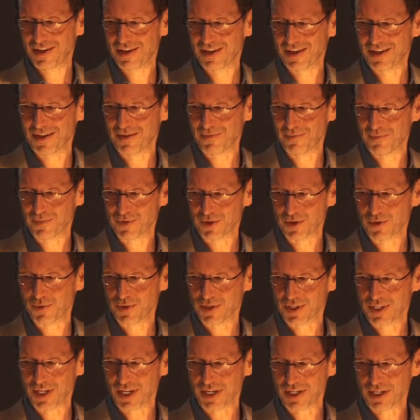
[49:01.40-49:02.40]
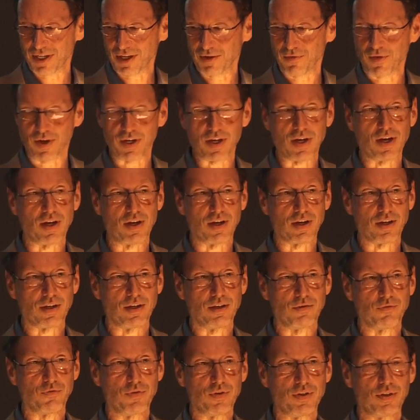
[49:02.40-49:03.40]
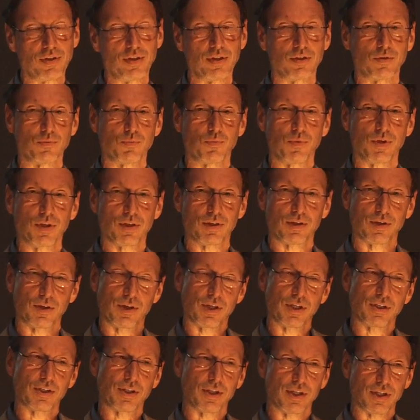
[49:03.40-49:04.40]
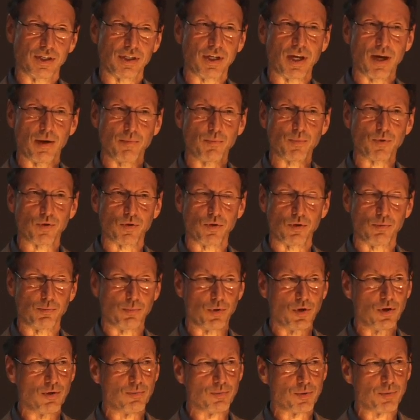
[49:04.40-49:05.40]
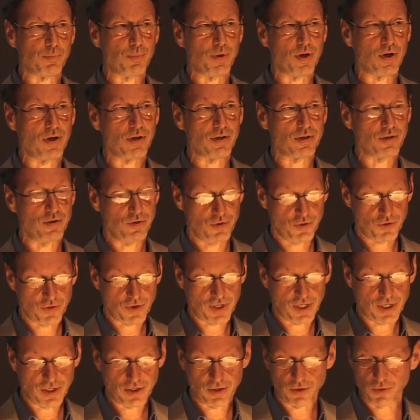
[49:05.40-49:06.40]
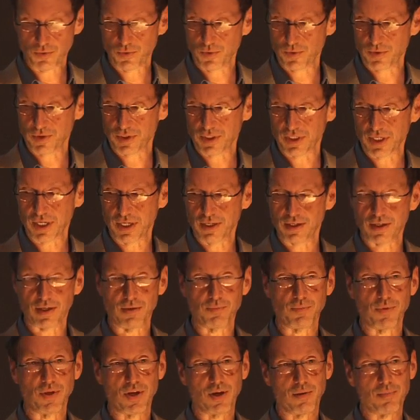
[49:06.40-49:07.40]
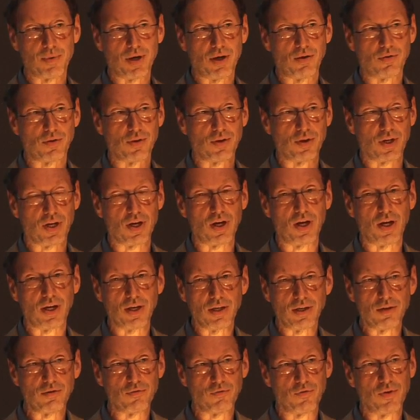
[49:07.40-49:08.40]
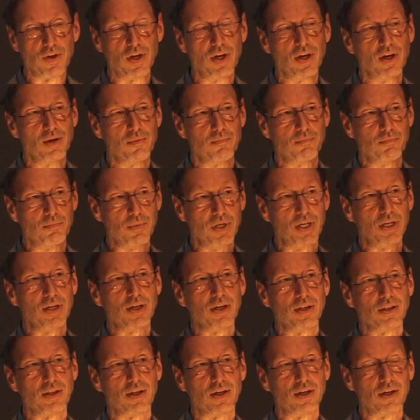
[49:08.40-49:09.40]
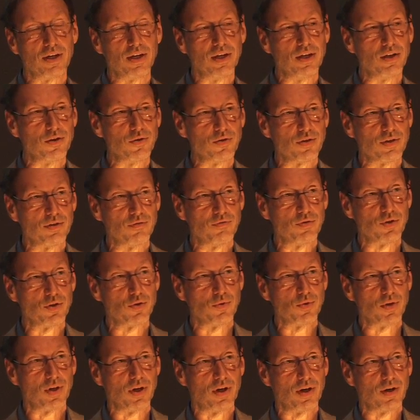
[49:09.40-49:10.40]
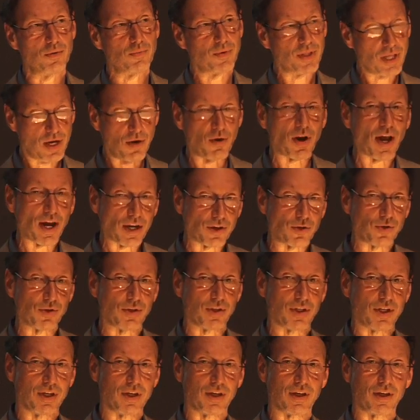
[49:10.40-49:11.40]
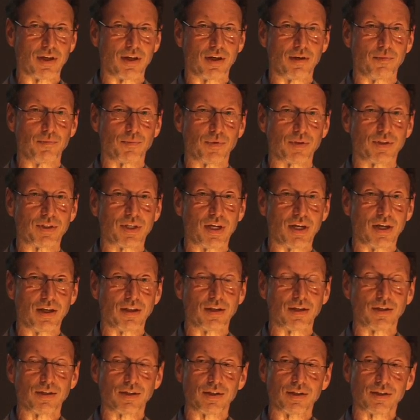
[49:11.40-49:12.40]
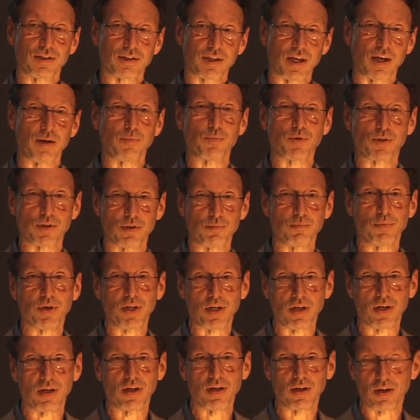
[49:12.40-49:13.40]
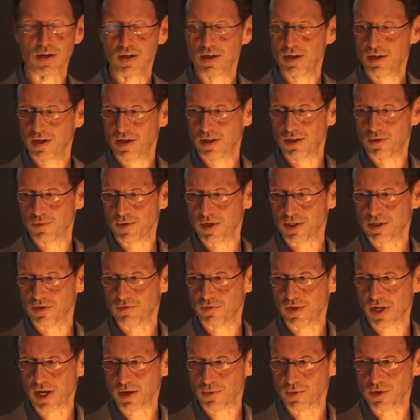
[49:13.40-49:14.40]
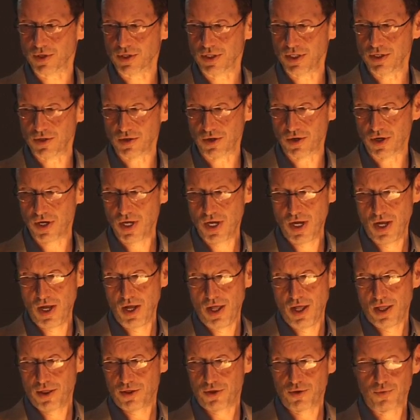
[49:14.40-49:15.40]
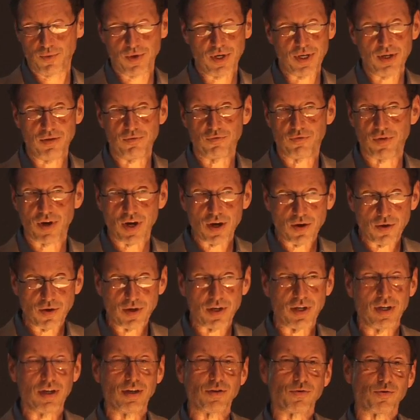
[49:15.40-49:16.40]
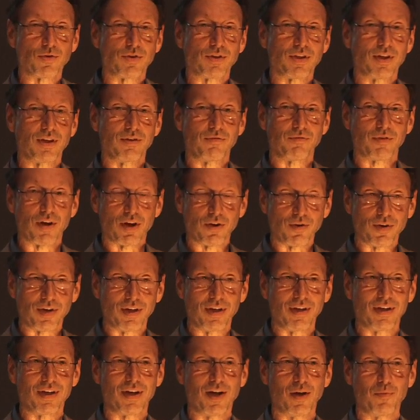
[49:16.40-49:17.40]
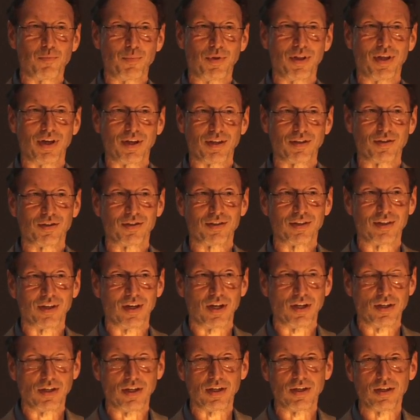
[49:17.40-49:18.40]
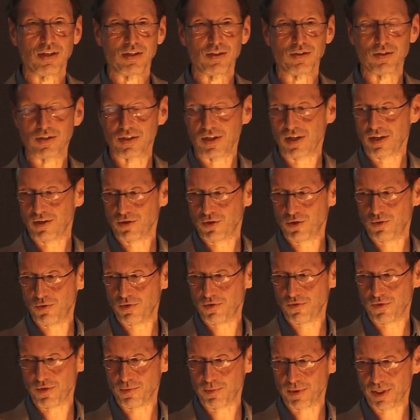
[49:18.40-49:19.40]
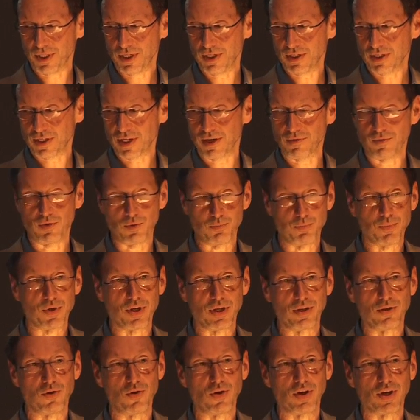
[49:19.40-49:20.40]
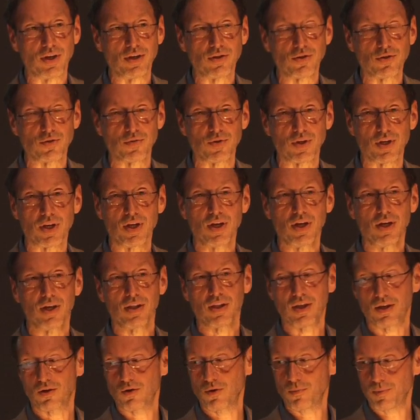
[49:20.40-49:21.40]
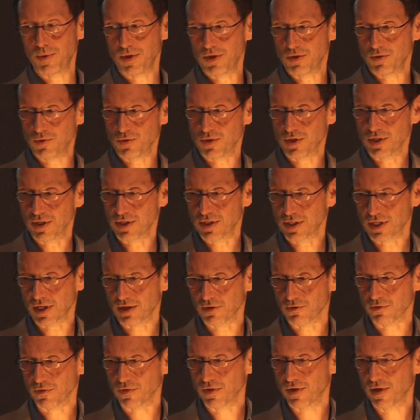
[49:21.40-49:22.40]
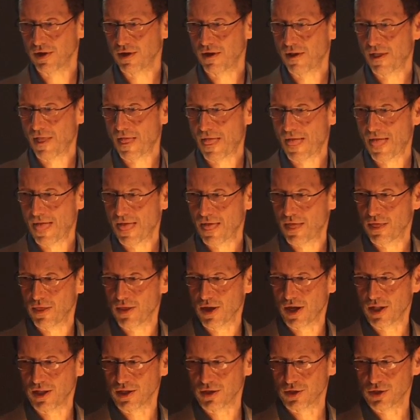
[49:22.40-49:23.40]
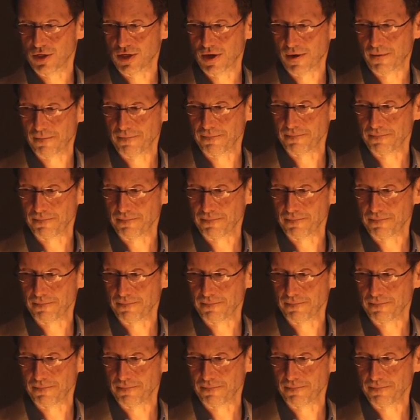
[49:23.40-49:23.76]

Um, so is the idea of iconic difference. It's, a, it's an attempt on Boehm's part to try to say something about the kind of meaning that adheres in visual art without actually um, saying that it's the same as the meaning in, in the rest of language. These are three very interesting, very complex ideas, and two of them at least have a pretty long history that could be used instead of knowledge.